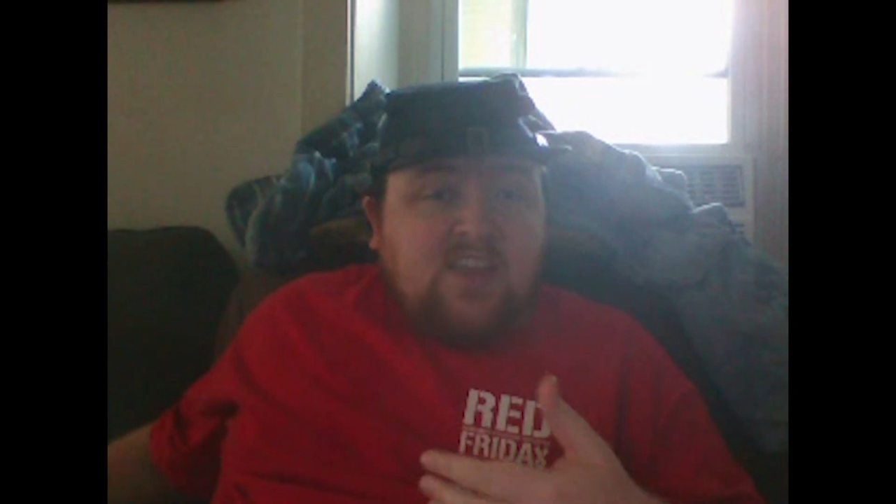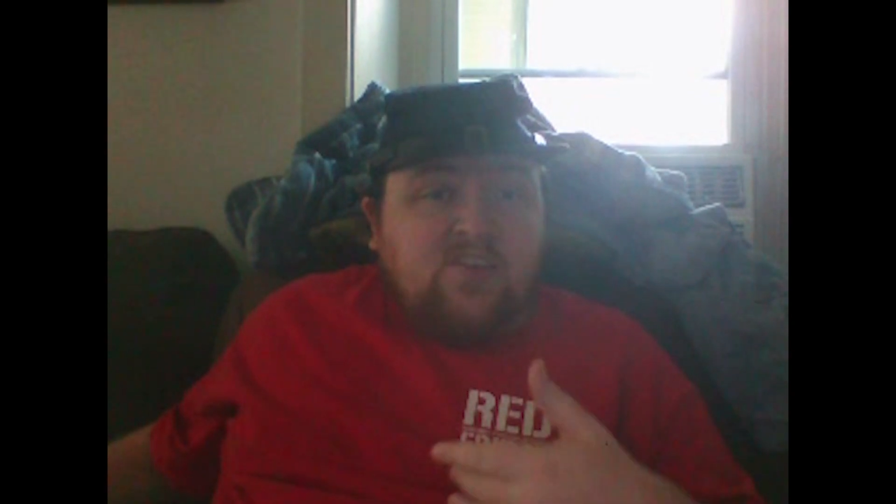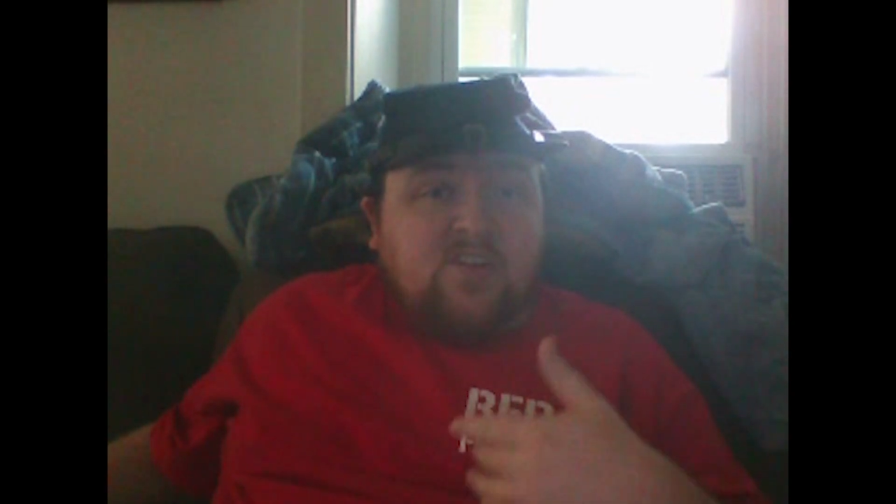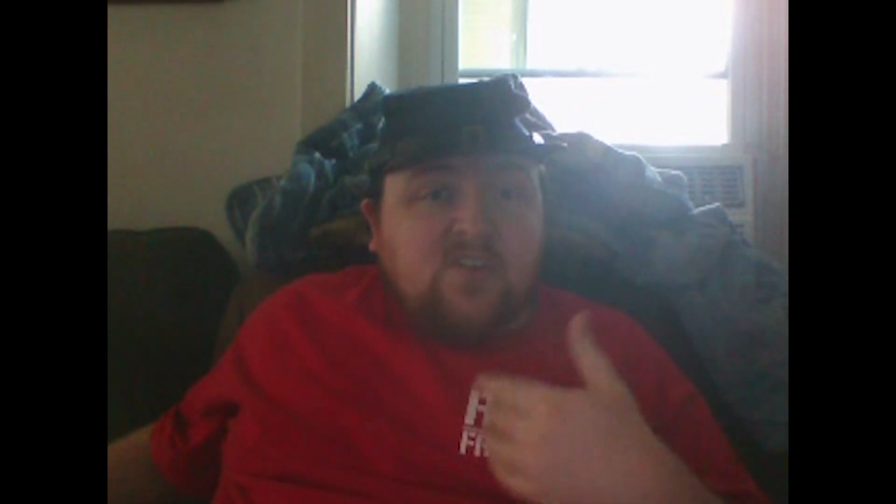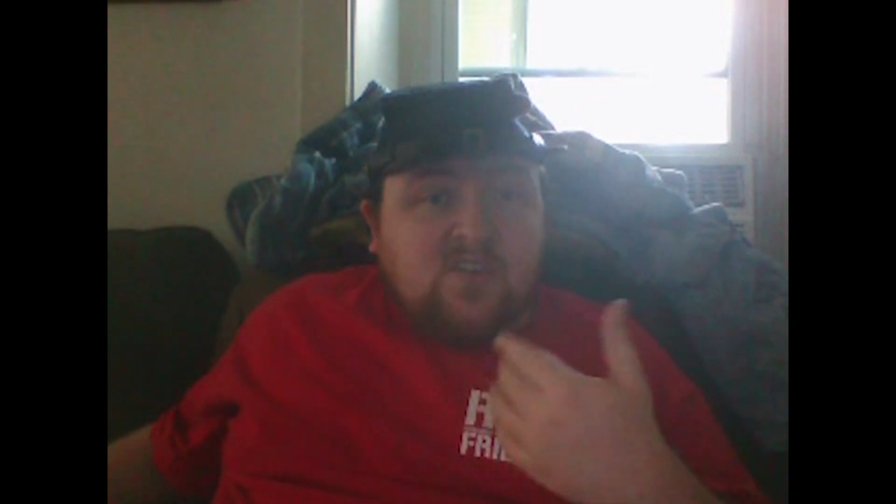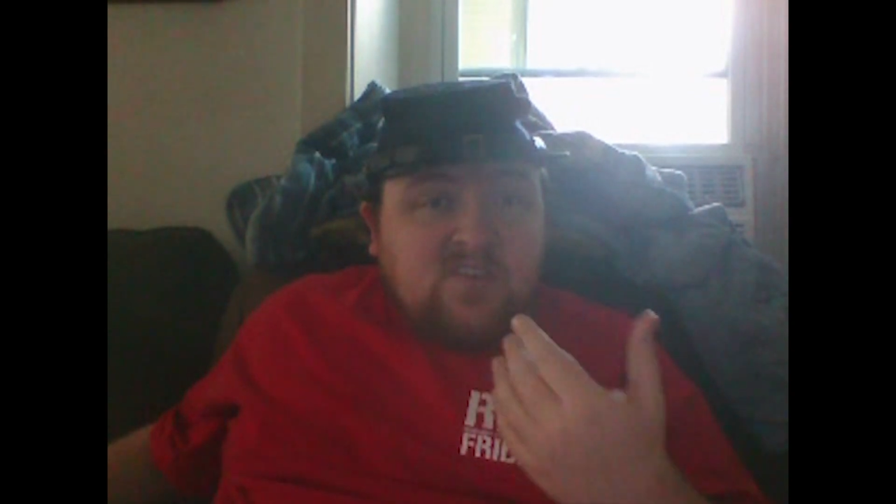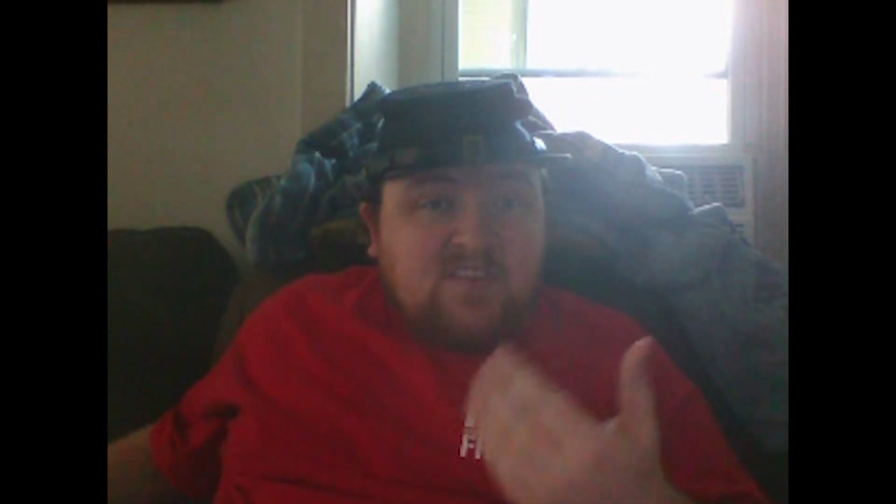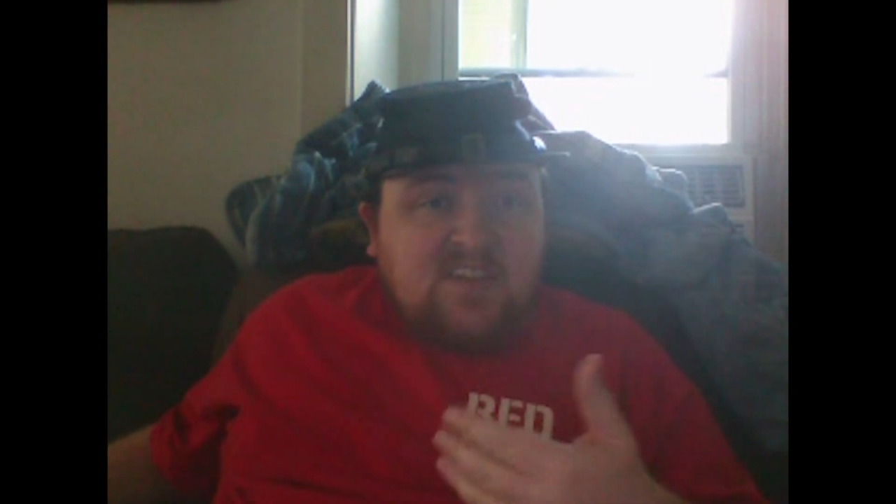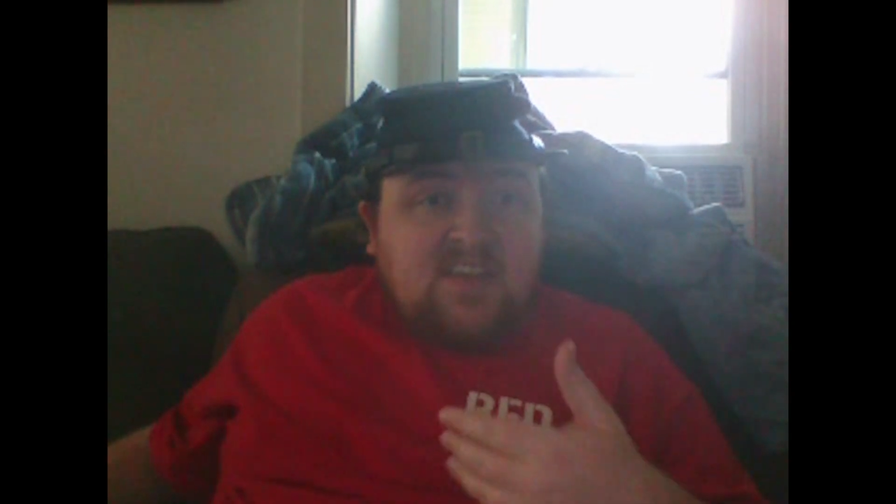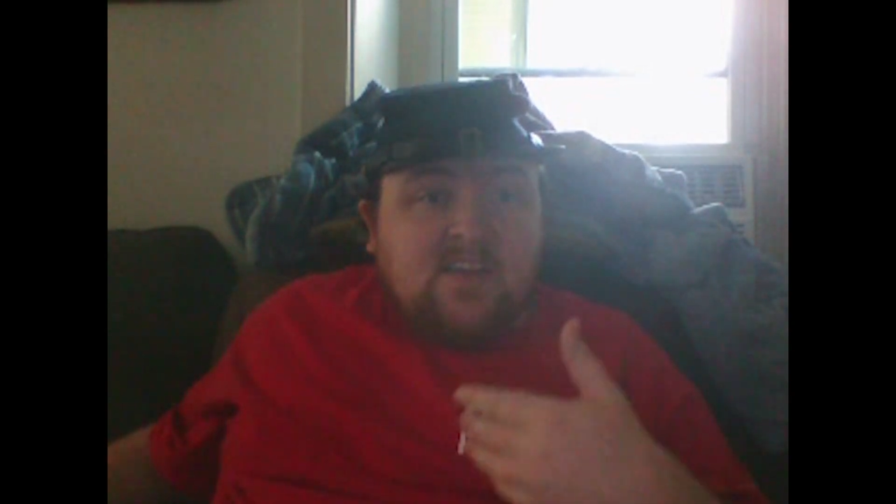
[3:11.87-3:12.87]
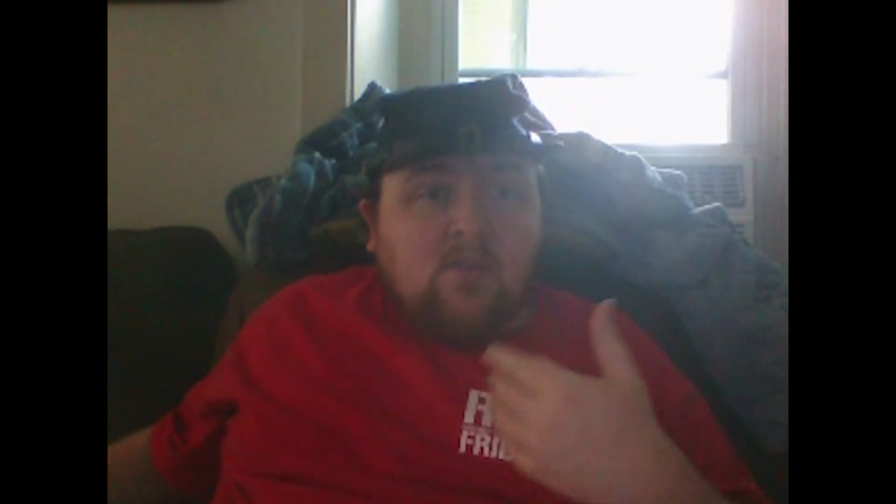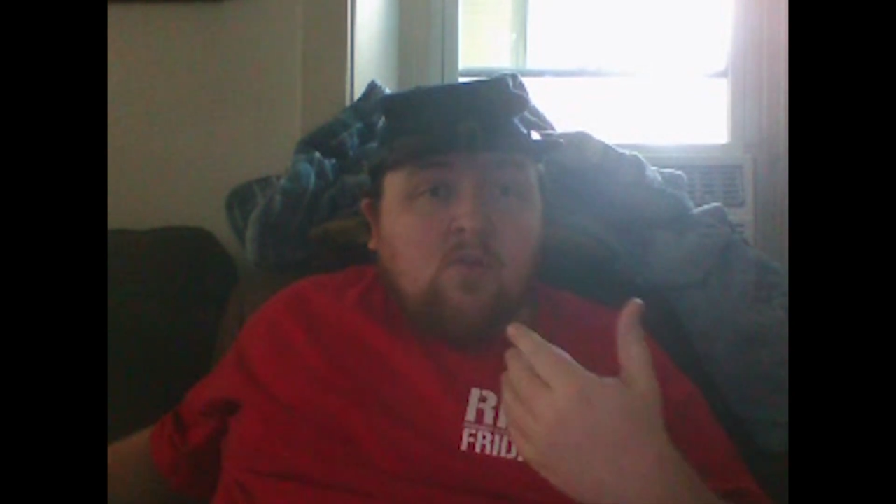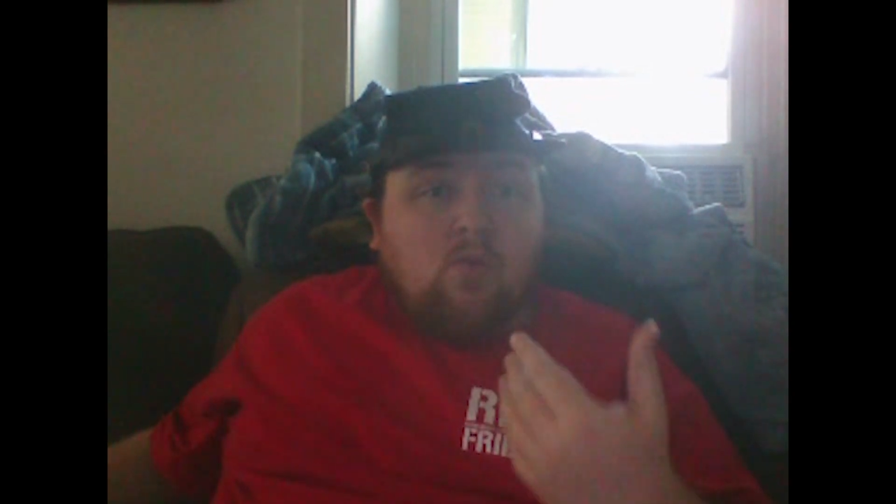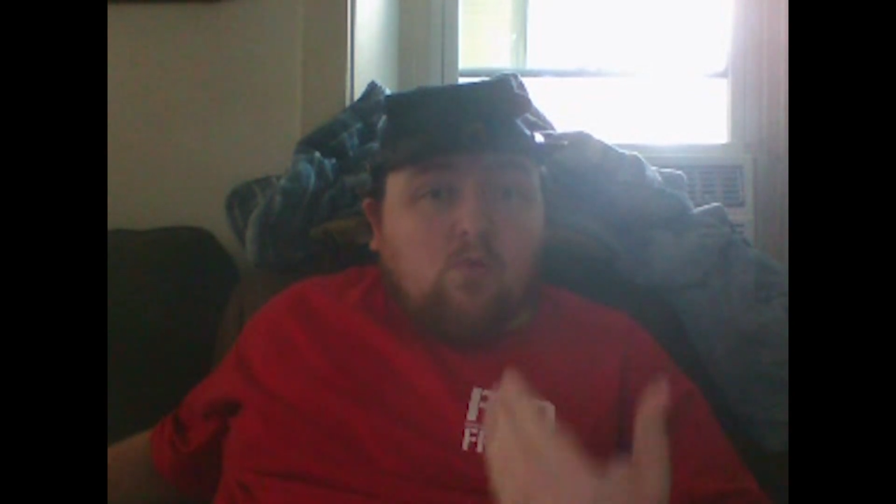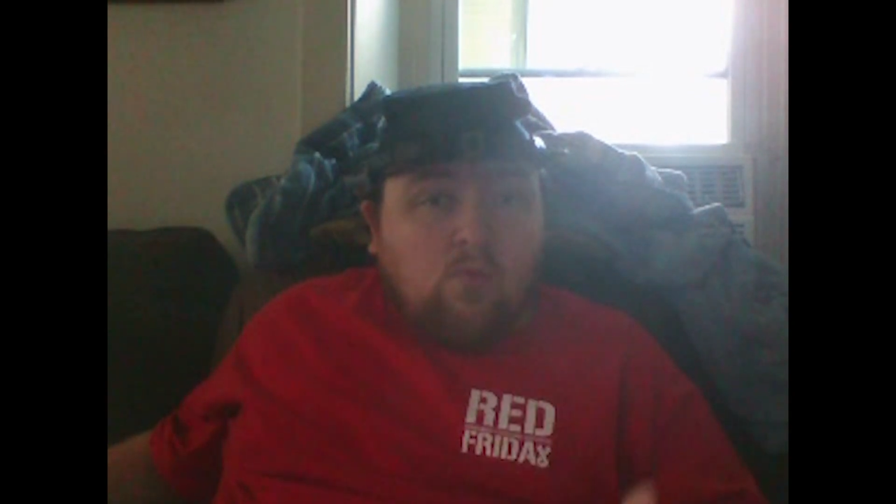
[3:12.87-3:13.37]
you could see
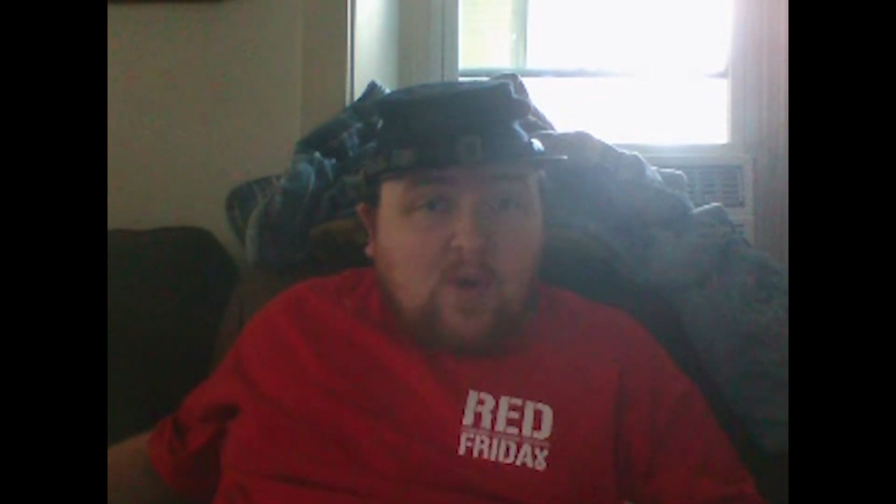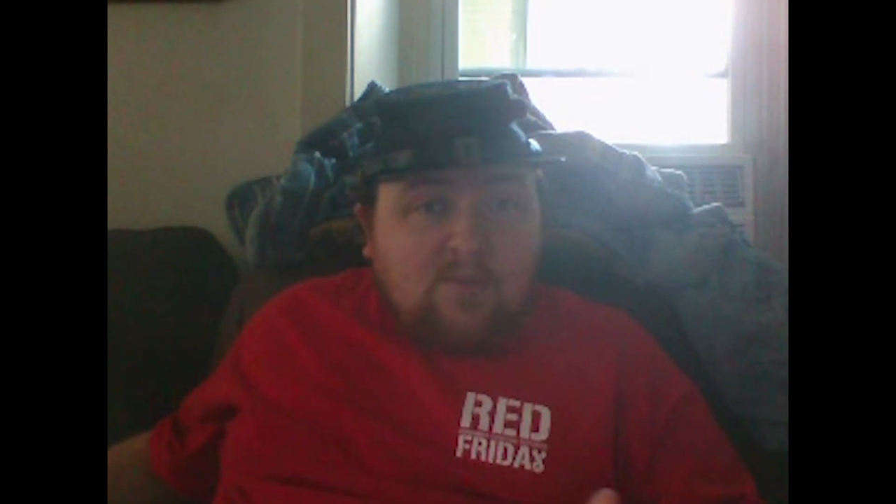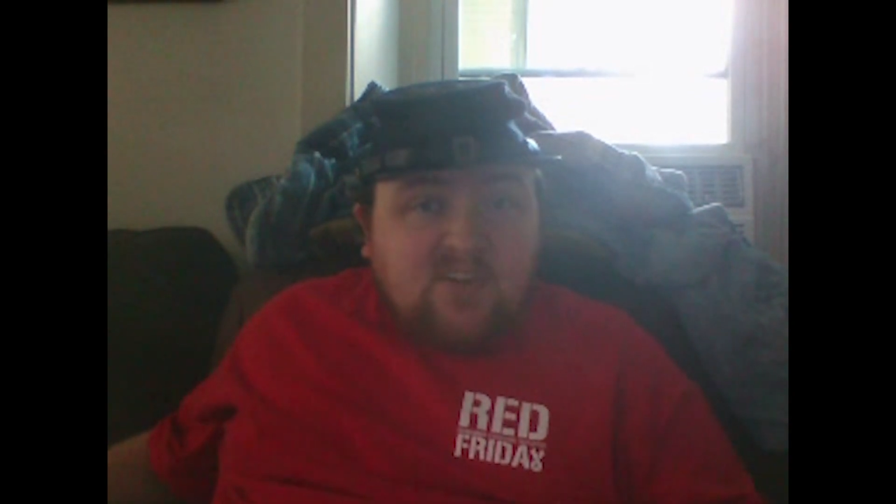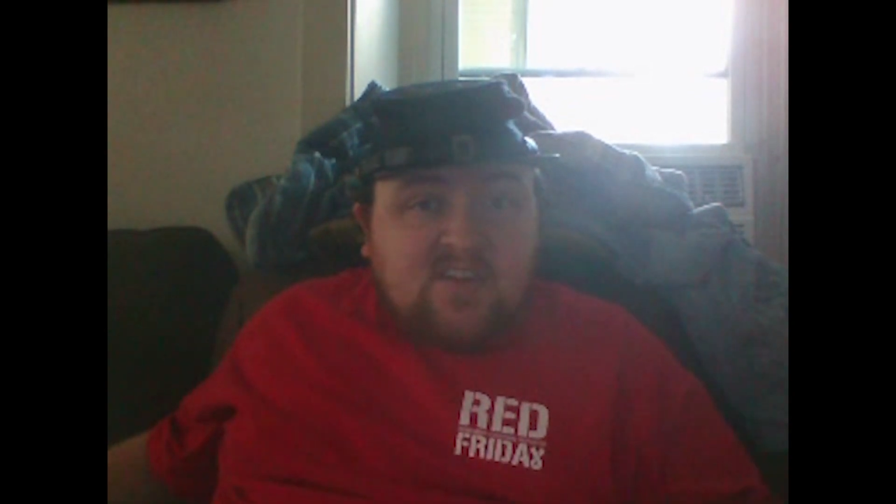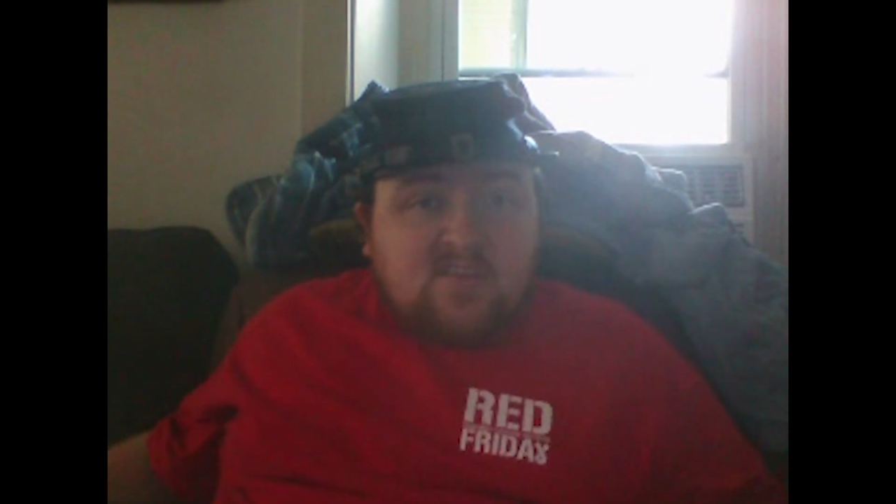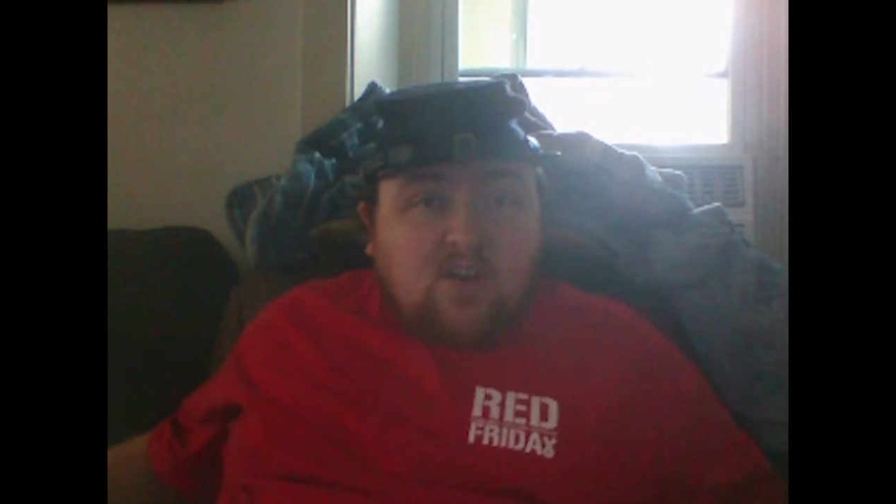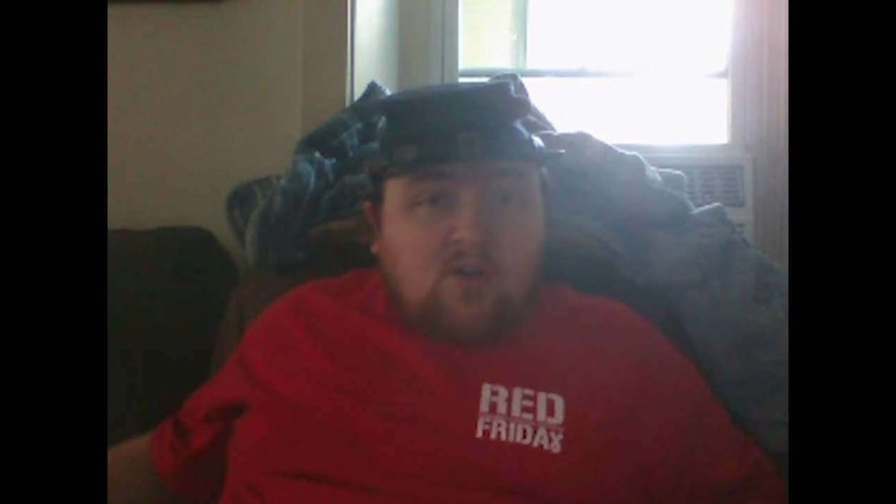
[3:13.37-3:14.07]
remnants